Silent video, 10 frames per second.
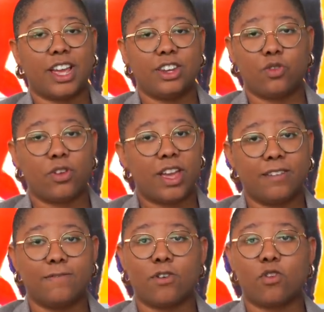and you're
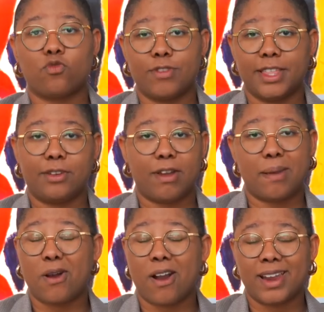in for a really
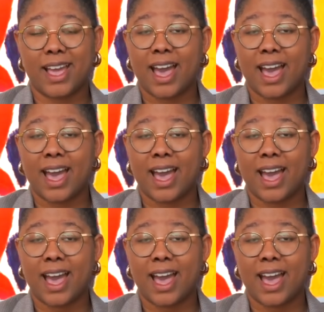great party